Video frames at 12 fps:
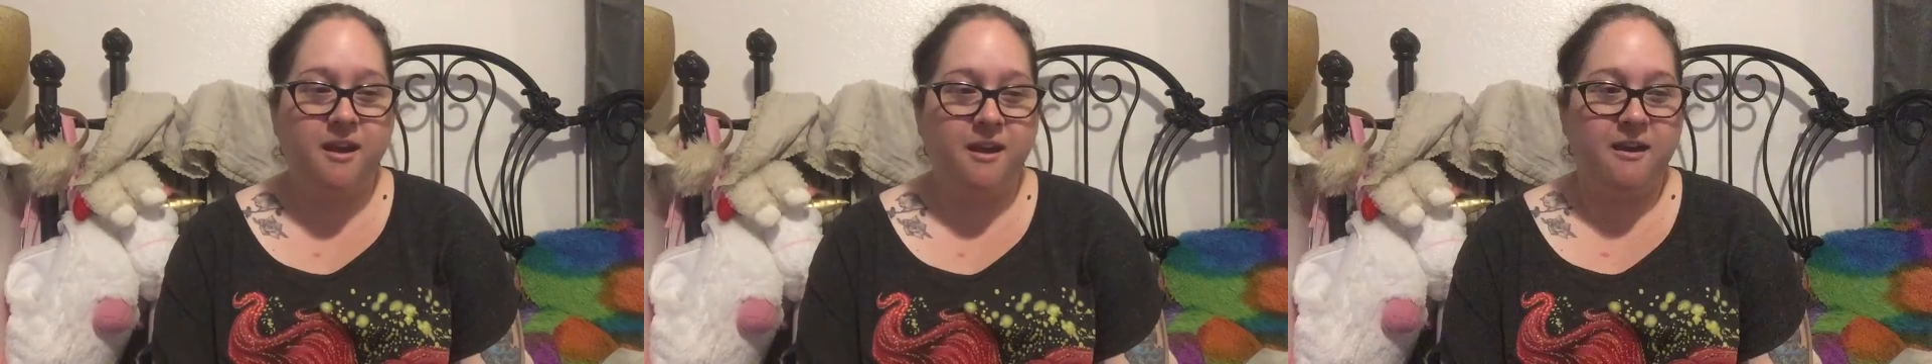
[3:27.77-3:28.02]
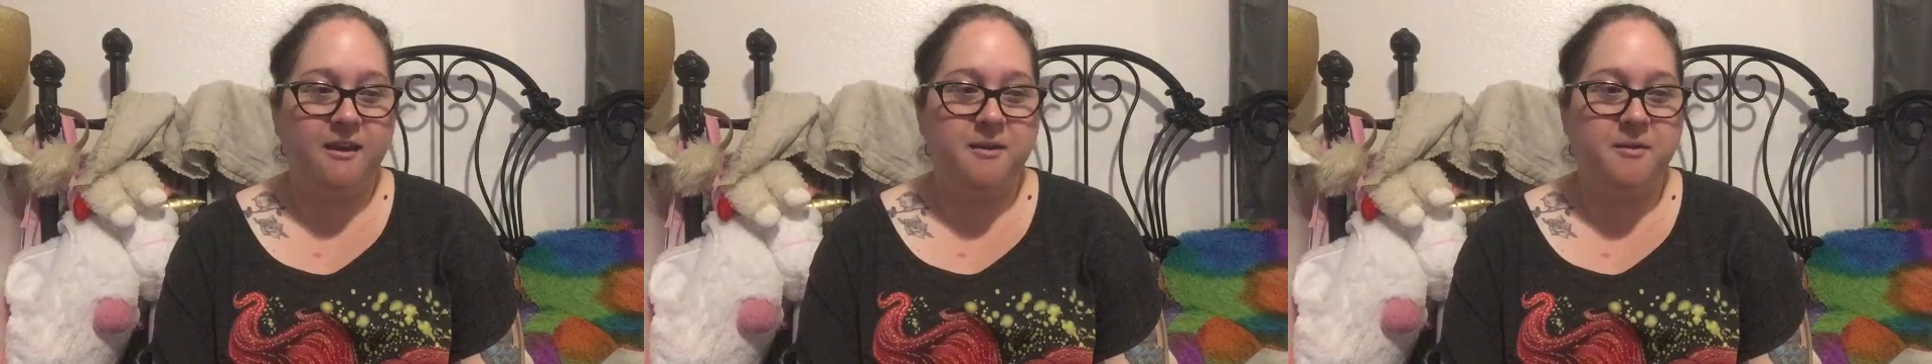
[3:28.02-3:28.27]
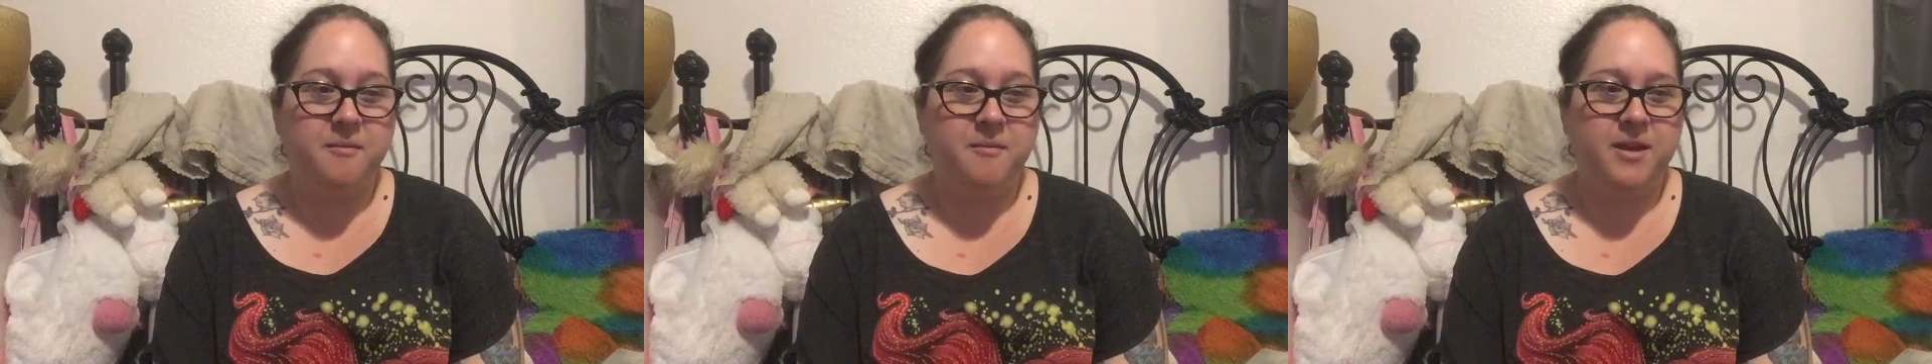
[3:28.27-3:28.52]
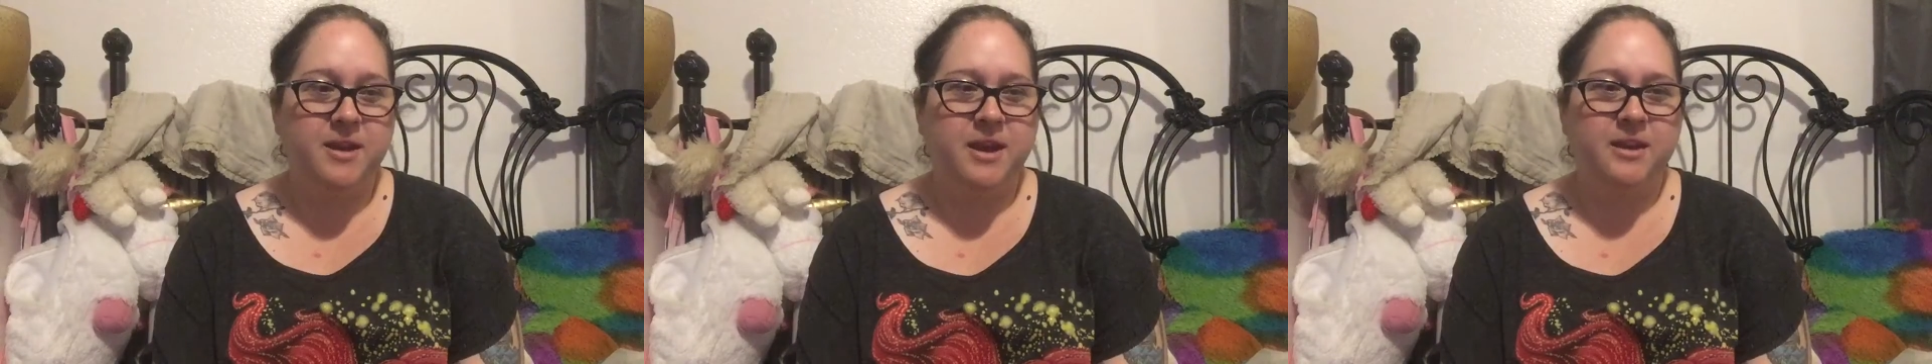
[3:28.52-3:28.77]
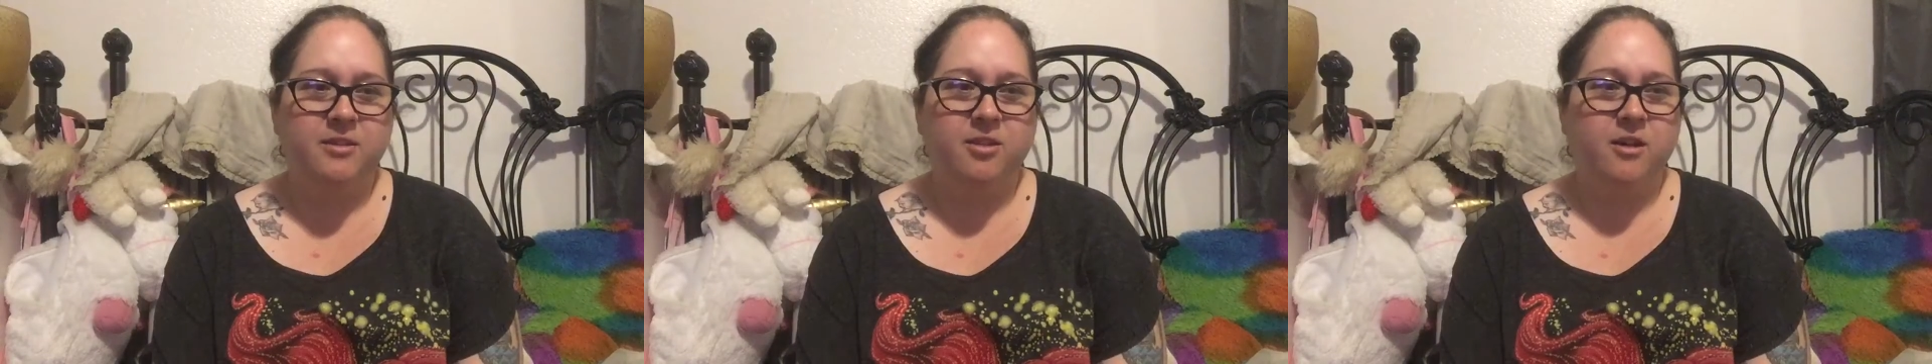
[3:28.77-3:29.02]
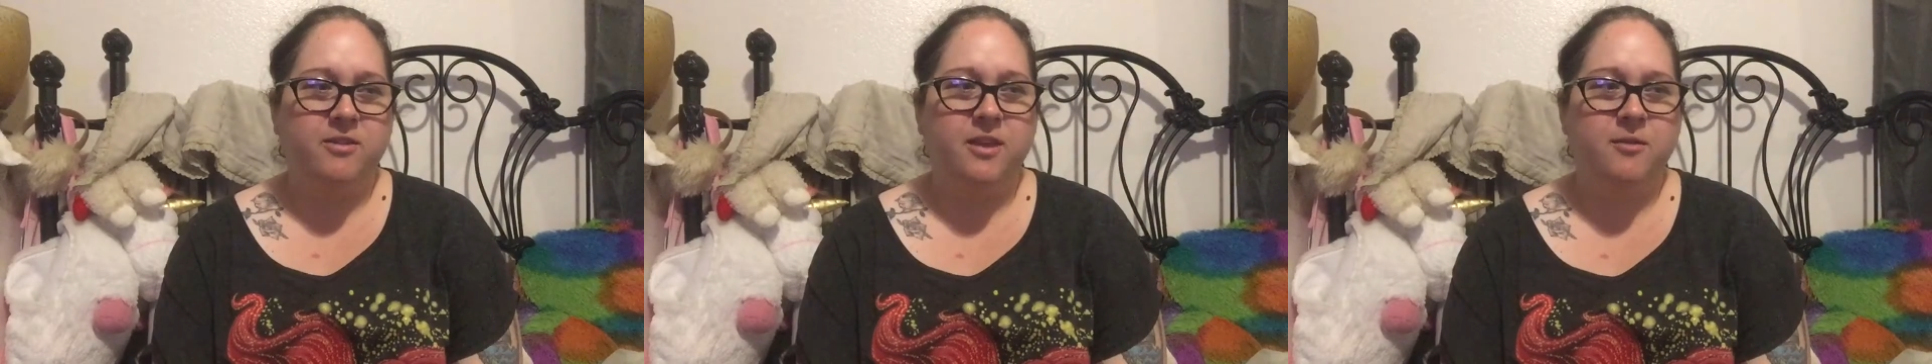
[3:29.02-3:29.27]
Um, and I had
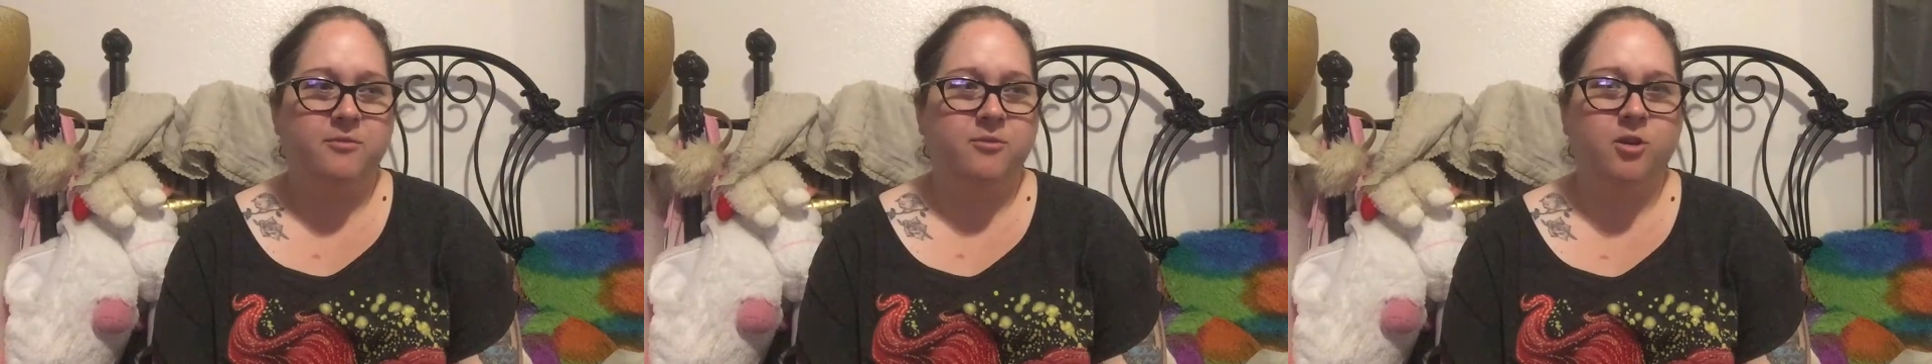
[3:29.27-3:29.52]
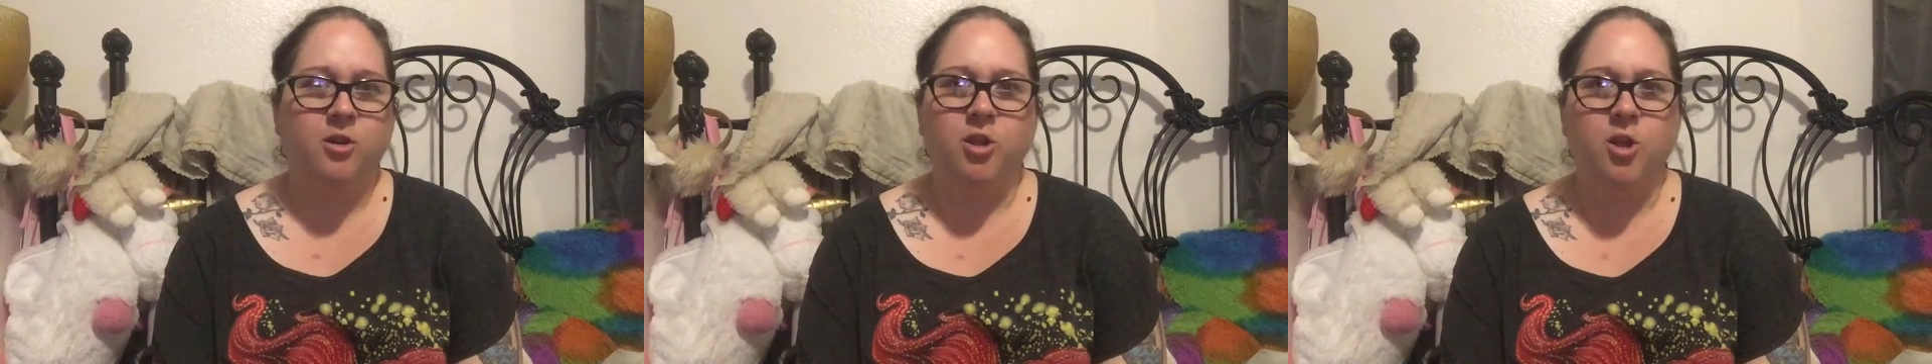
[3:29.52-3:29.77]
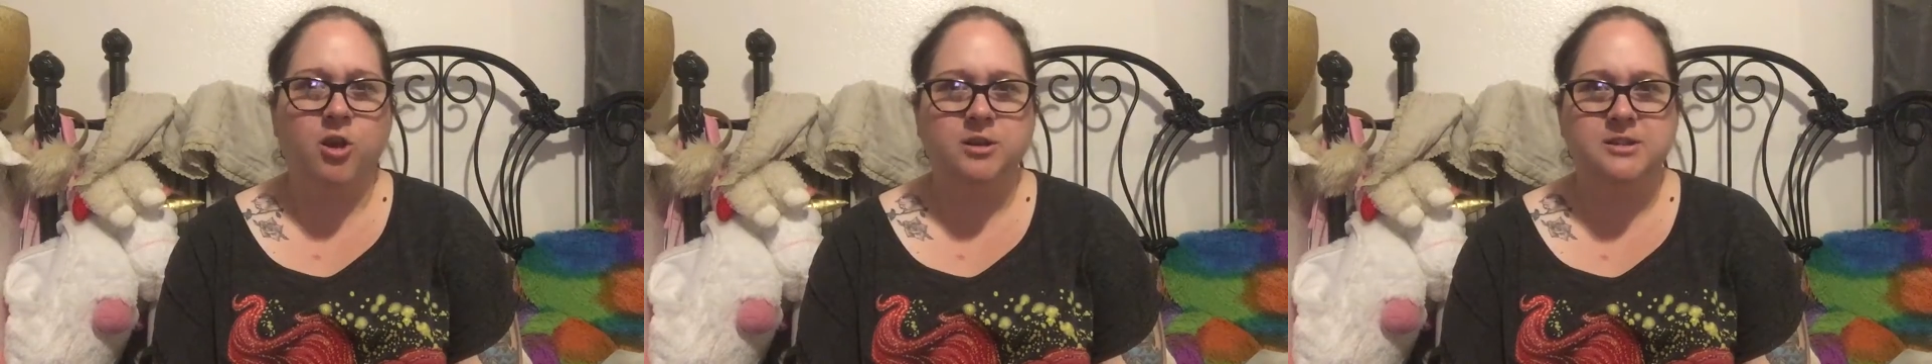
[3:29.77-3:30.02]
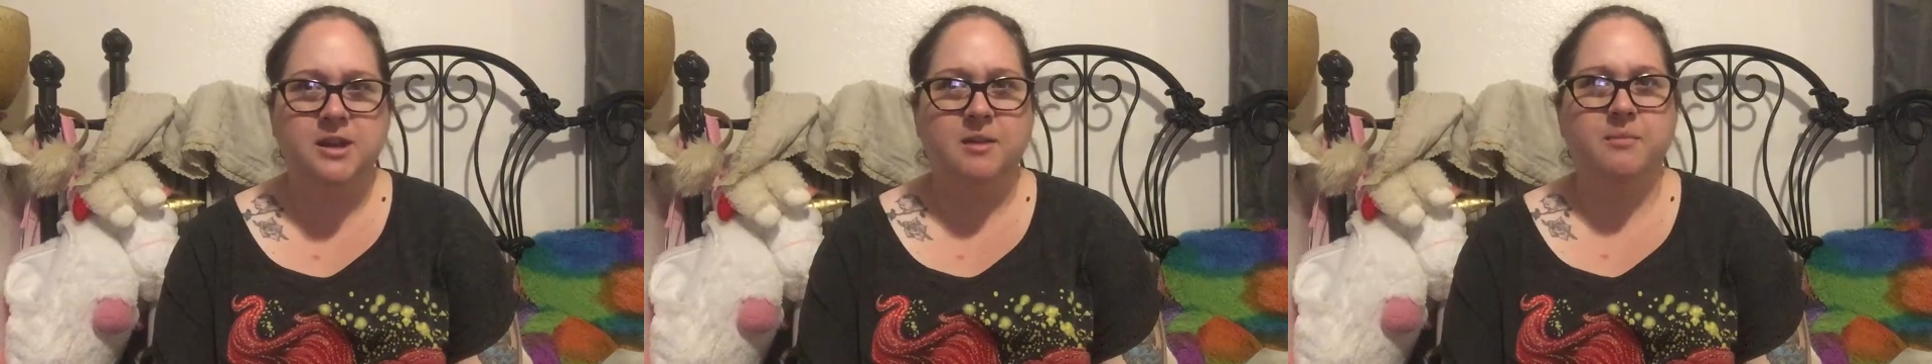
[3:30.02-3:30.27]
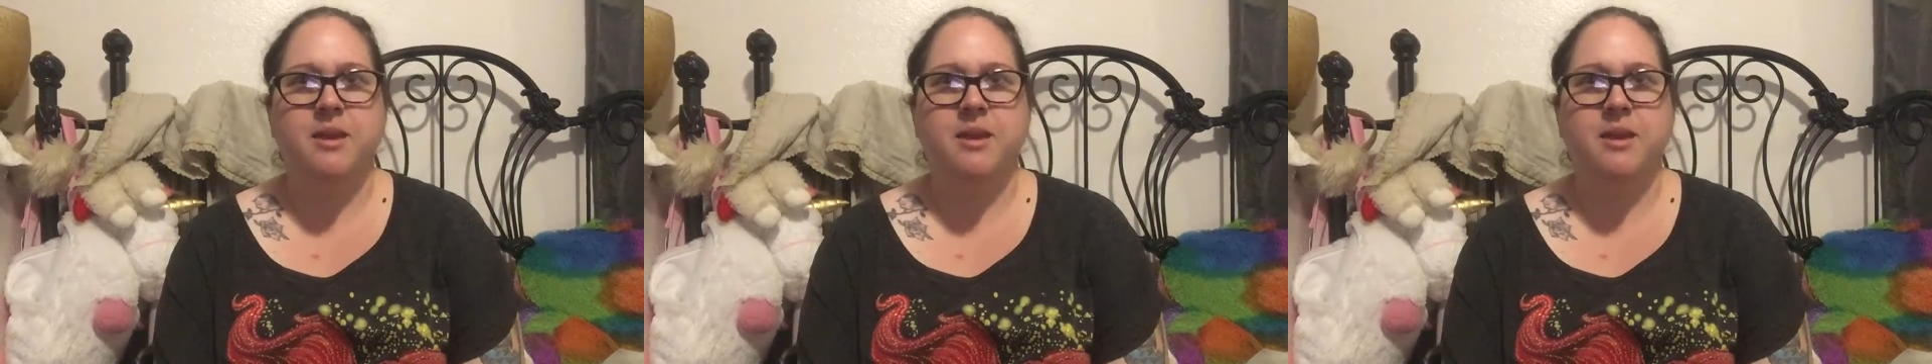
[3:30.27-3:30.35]
thought that for a long time.